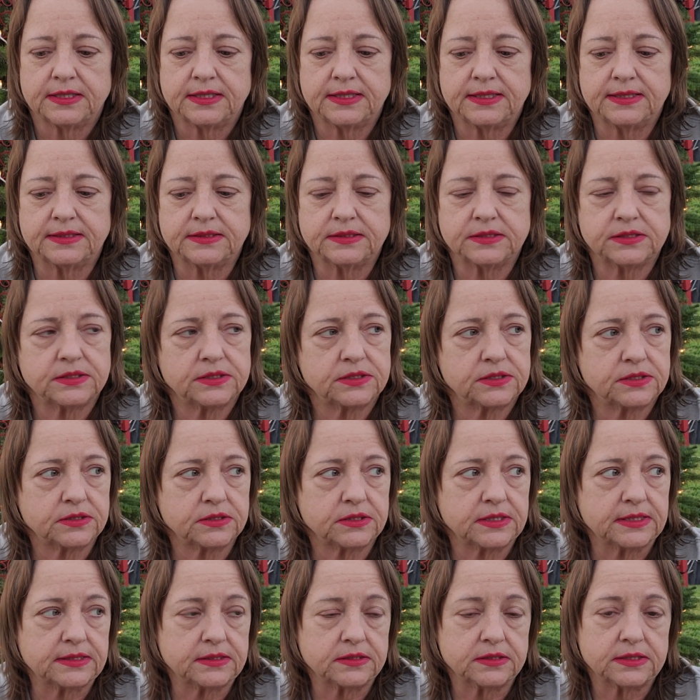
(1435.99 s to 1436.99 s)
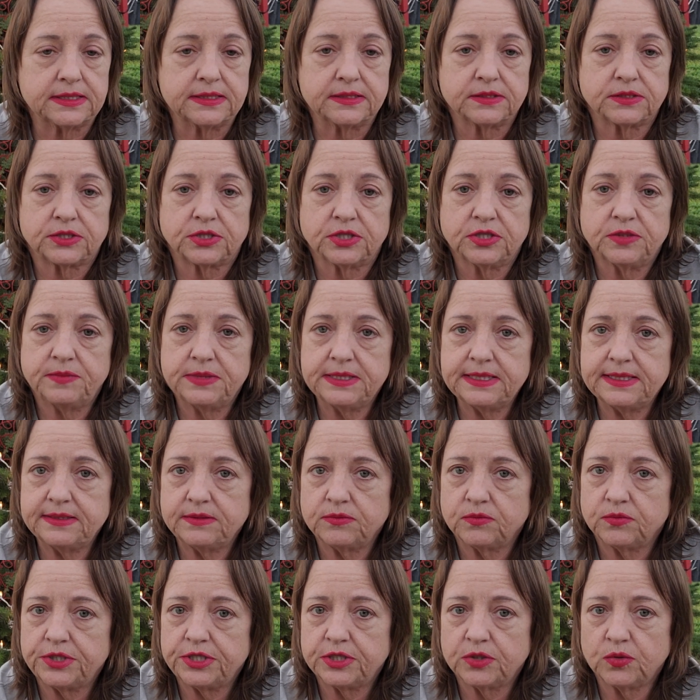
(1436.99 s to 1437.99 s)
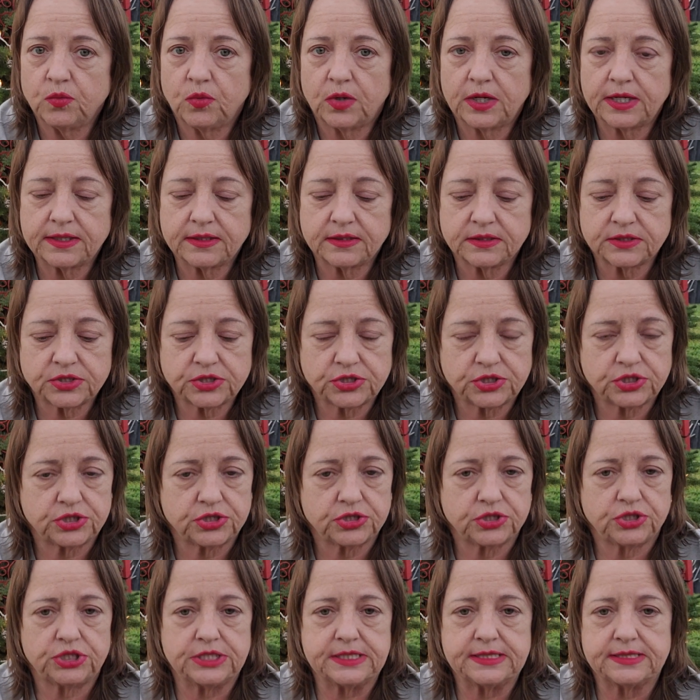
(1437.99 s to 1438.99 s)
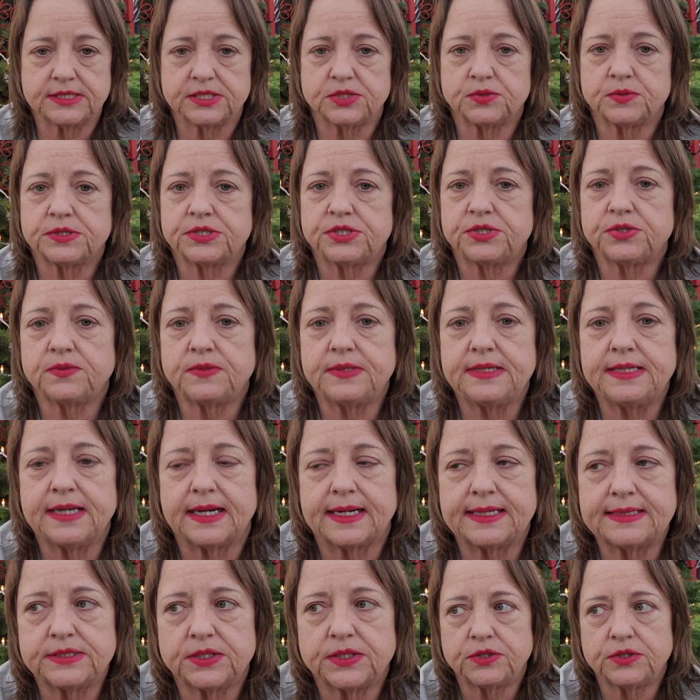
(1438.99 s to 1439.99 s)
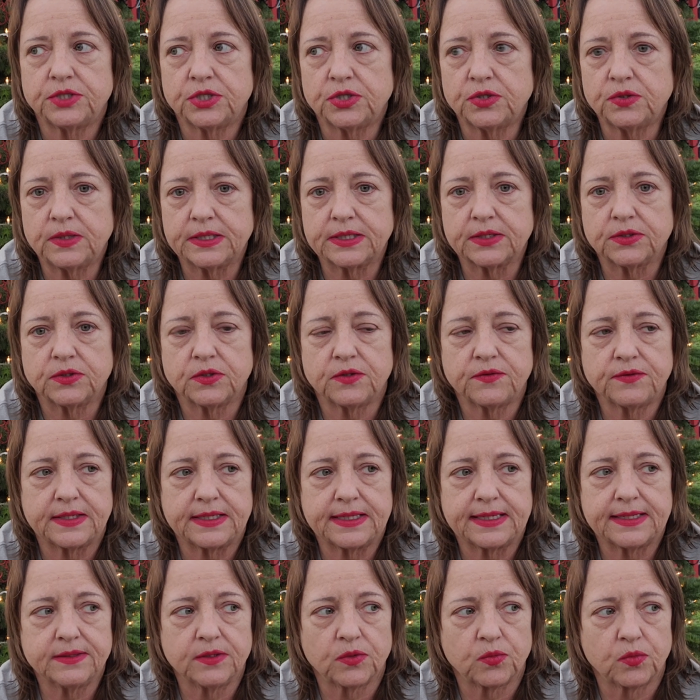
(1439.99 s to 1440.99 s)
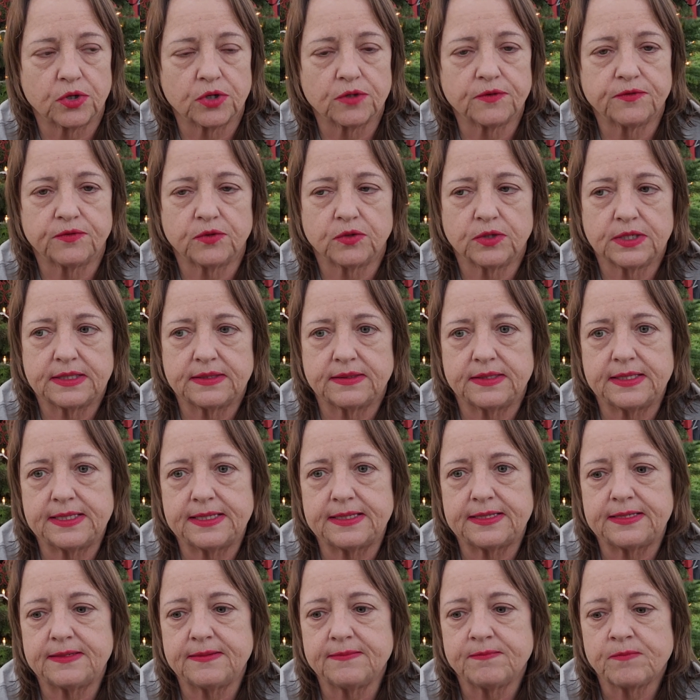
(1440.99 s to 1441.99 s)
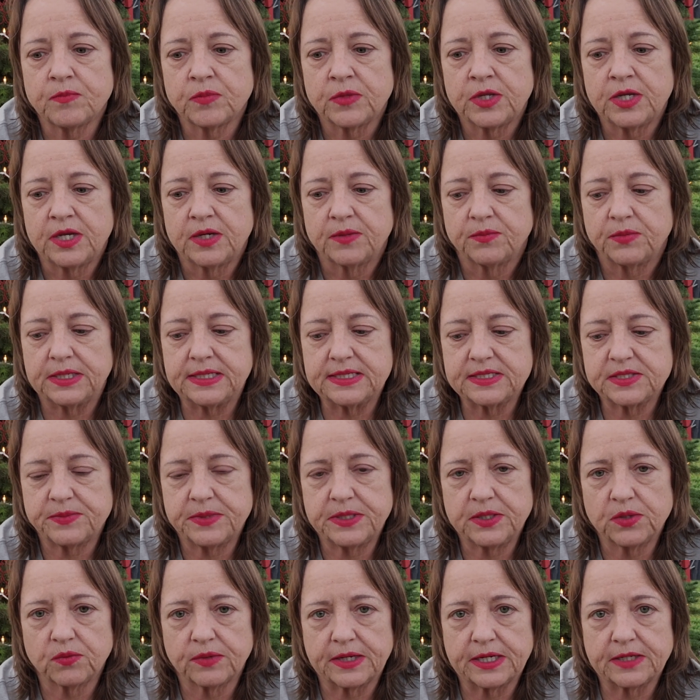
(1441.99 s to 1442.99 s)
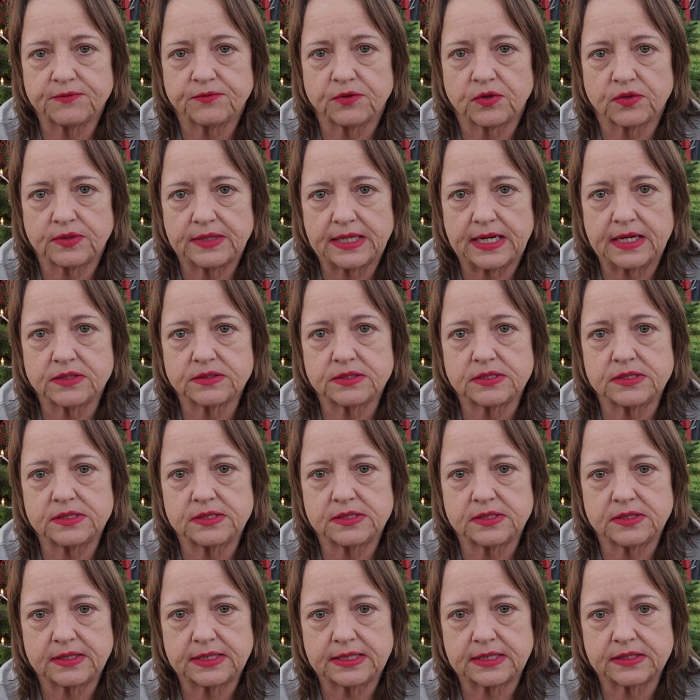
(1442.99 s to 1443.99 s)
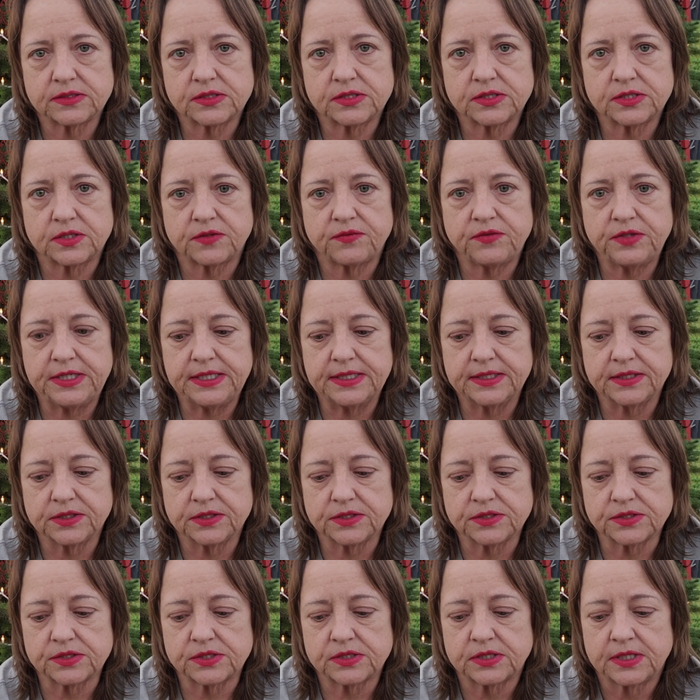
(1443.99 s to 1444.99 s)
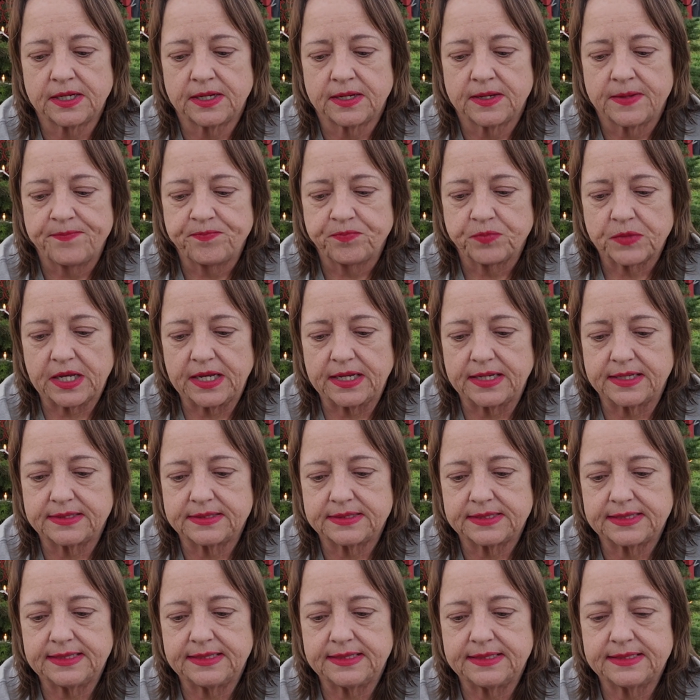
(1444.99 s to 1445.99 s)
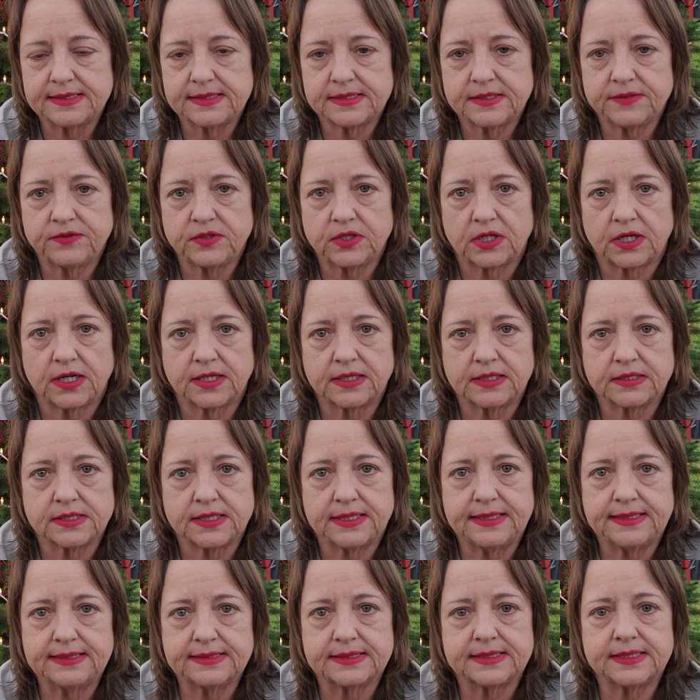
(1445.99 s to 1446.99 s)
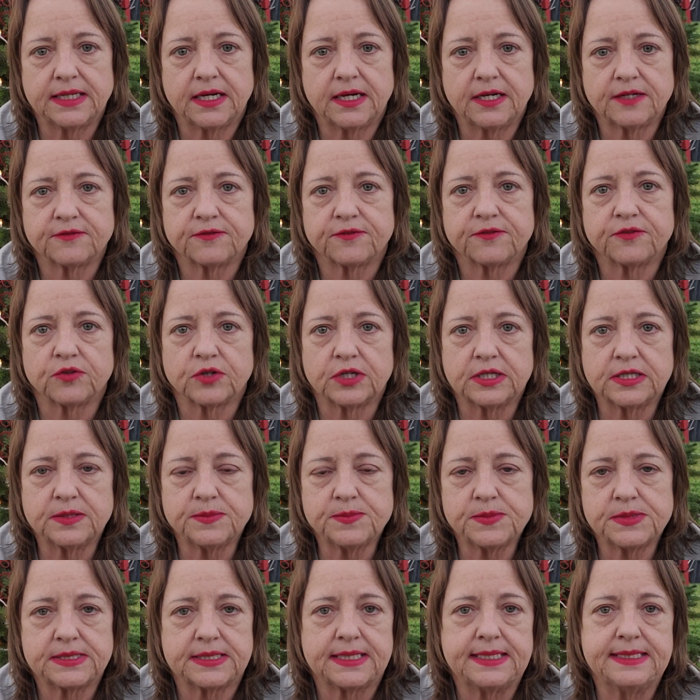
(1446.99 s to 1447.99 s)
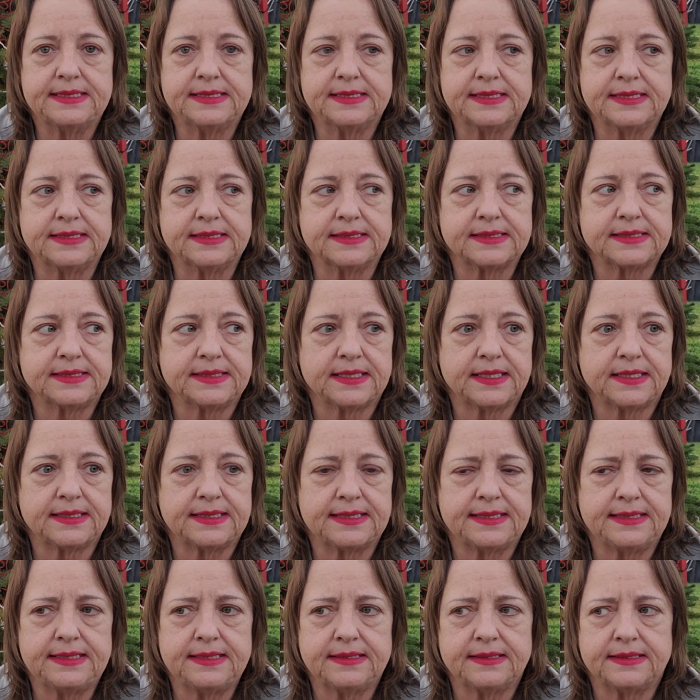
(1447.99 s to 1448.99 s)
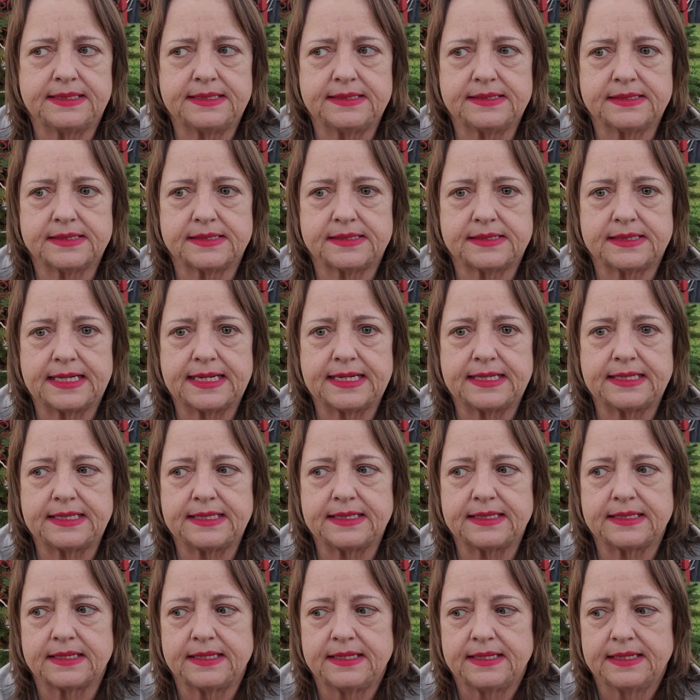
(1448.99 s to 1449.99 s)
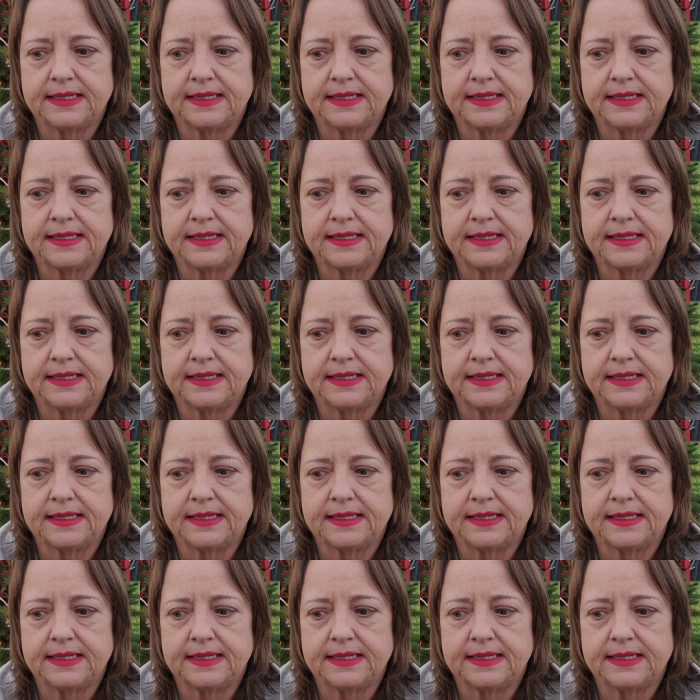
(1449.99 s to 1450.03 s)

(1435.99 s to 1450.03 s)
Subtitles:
It could be, what Jesus was doing. I know. I don't know if they had the word for it then, but it's been around for thousands and thousands of years, and it is of God. It is not from Satan. It's not anything satanic.